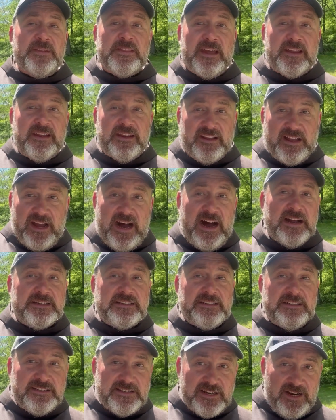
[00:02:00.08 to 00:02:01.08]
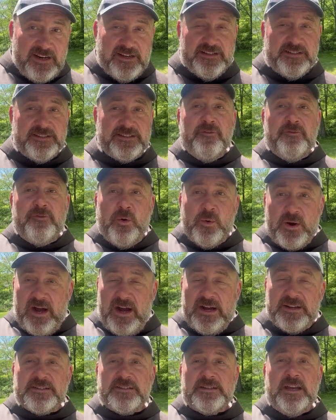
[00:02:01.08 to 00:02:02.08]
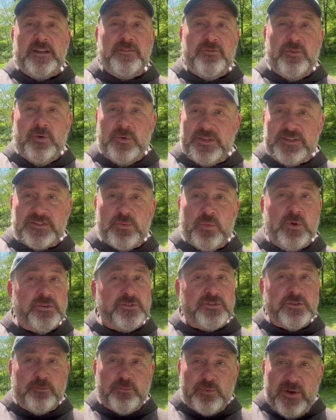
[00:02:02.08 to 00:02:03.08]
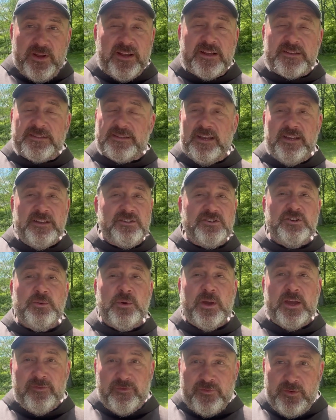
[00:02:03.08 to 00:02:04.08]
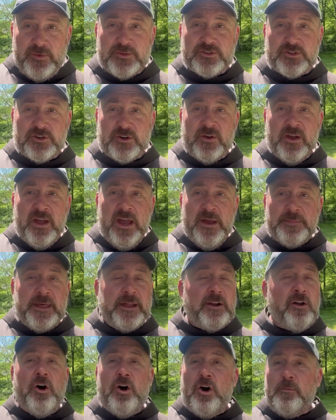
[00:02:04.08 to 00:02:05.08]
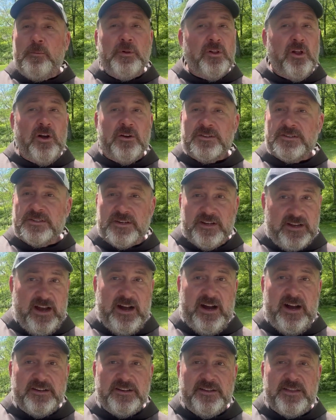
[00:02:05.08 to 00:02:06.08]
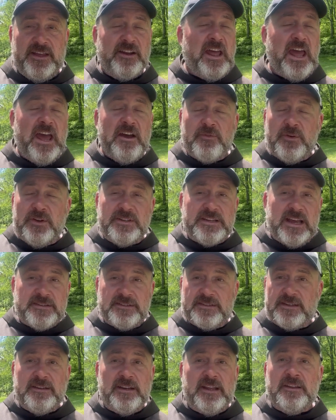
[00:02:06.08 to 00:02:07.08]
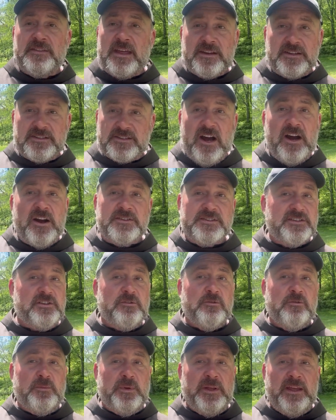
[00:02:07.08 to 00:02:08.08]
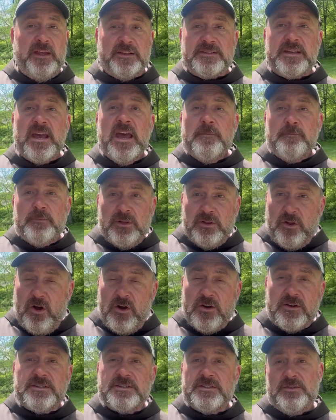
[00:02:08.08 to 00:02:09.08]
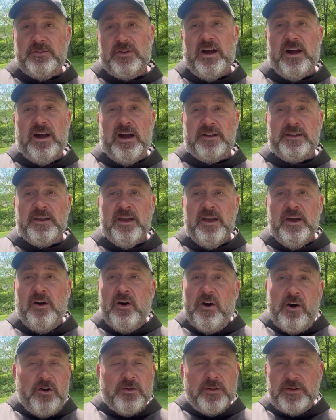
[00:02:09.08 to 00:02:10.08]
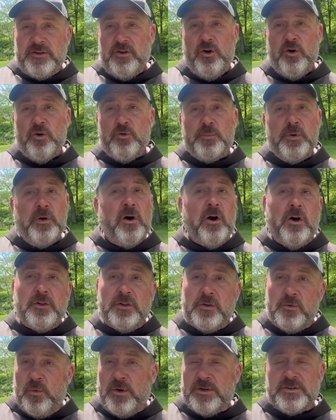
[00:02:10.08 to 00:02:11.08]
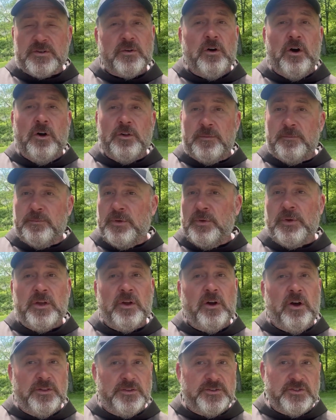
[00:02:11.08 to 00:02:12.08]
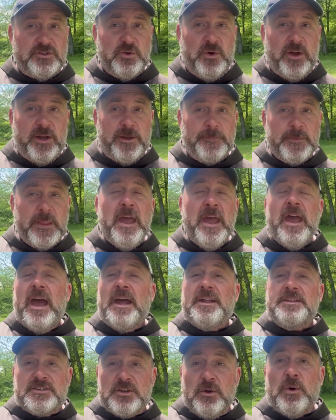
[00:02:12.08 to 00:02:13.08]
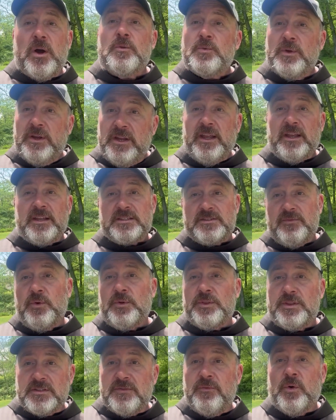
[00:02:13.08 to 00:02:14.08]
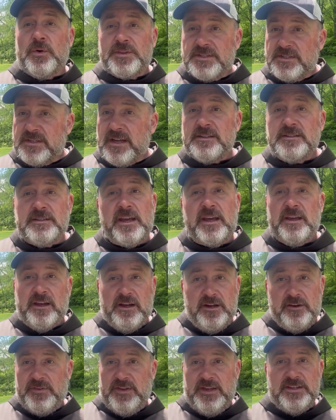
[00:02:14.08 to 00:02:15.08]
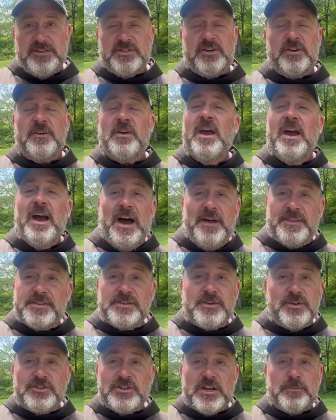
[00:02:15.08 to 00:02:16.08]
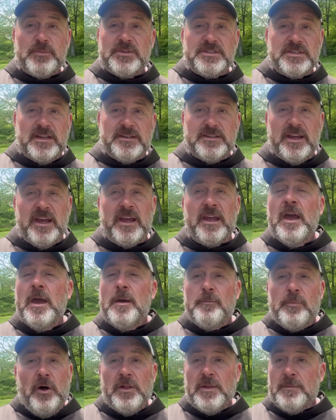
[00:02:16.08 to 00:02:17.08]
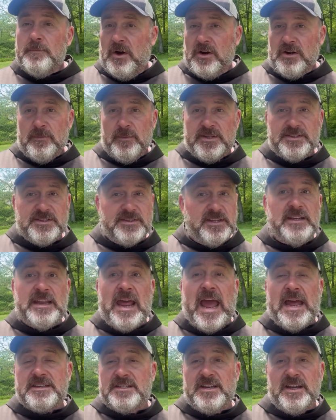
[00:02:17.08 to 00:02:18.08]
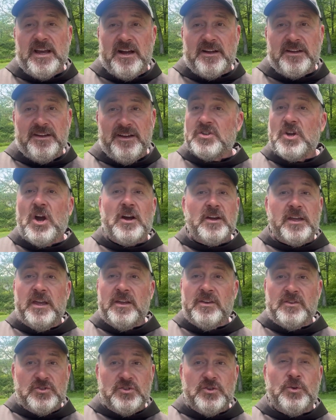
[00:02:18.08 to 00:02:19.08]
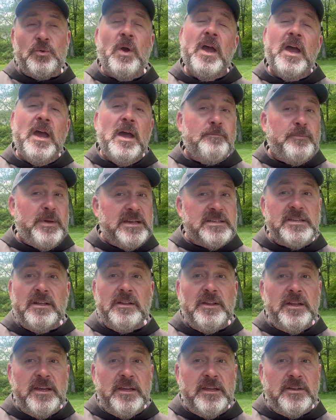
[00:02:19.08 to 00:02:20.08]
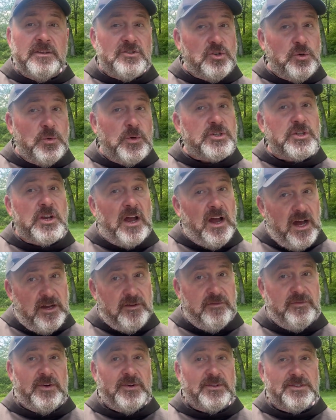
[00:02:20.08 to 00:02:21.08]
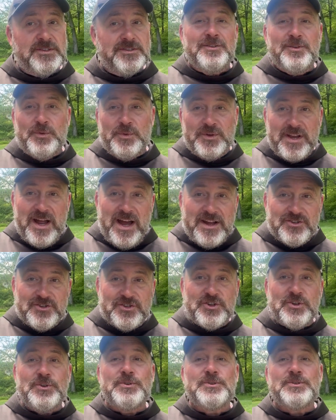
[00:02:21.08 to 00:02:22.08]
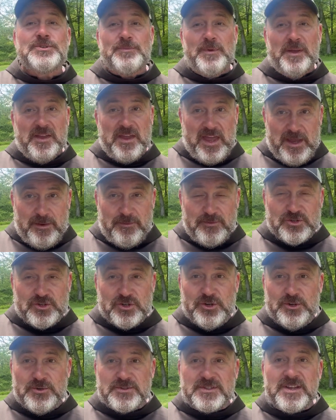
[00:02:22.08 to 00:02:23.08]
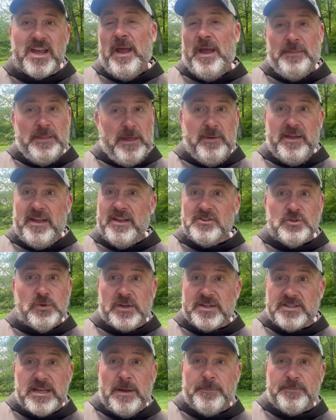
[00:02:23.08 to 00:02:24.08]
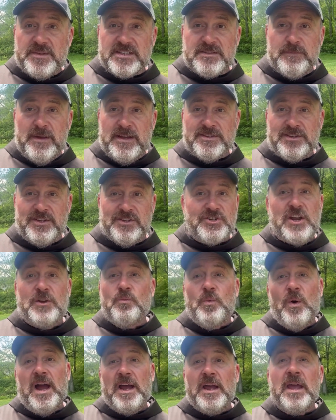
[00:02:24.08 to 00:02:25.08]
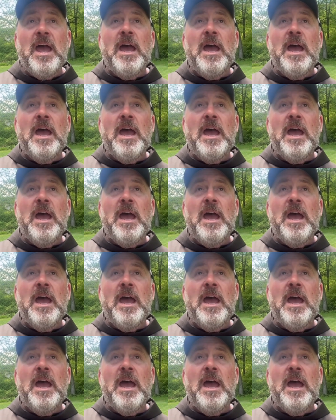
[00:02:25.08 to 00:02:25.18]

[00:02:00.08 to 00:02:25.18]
that God does for us and for this world to bring us into a future that all belongs to God, that every destiny that is ours as human beings belongs to God, all in hope, all in wonder, all in beauty, all in joy. And so our readings for this fourth Sunday of Easter, on this Good Shepherd Sunday, Paul and Barnabas in Antioch, talking to basically Jewish converts who were non-Jews, became Jews, and they begin to accept this message. And why?